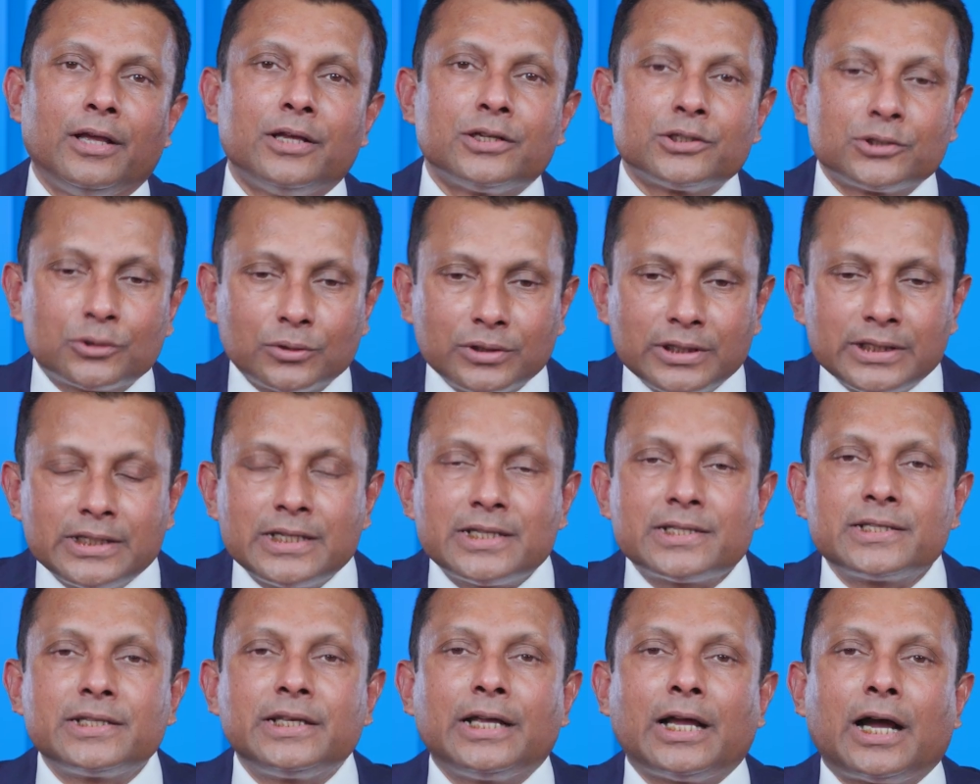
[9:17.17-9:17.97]
So this
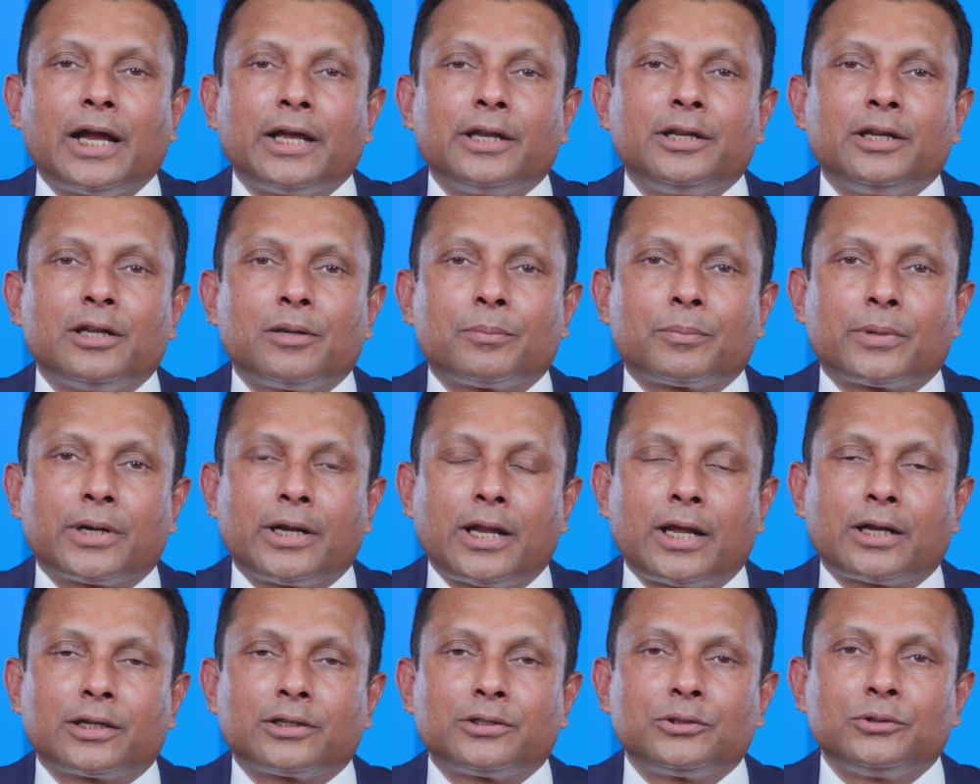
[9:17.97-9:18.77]
is the ideal
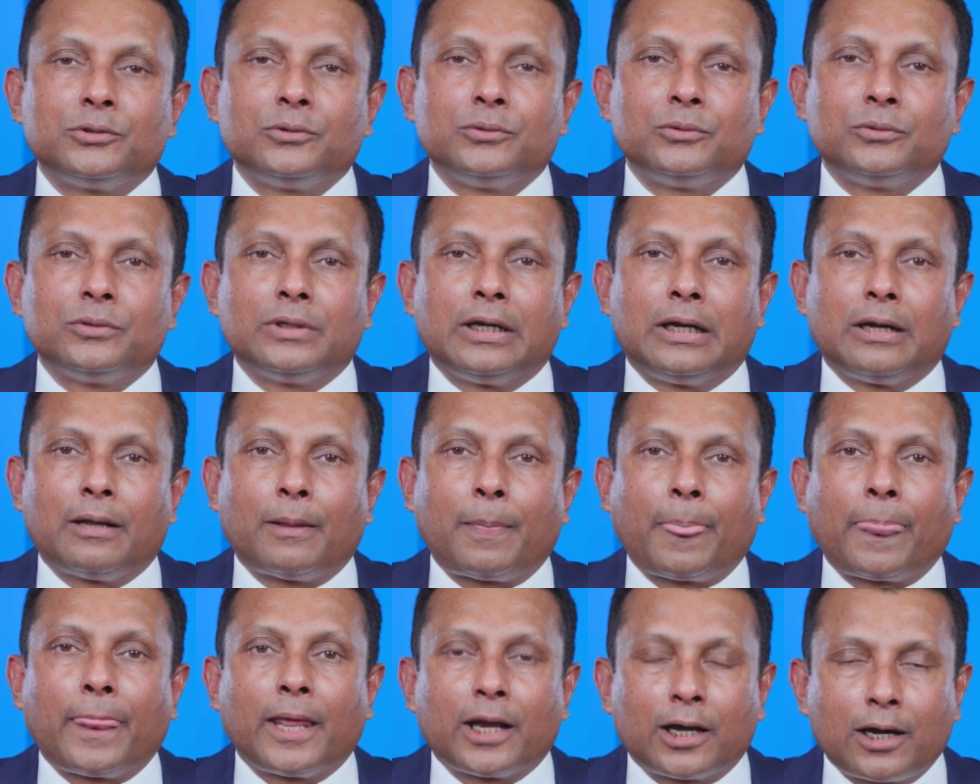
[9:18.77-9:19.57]
product to
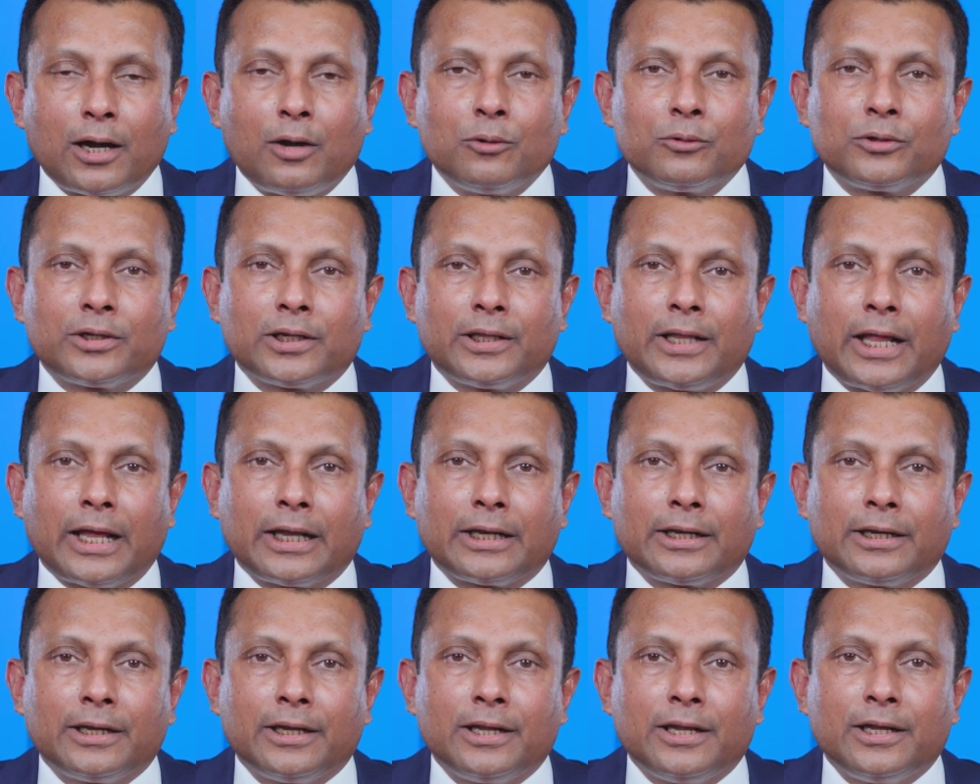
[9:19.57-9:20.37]
counter that.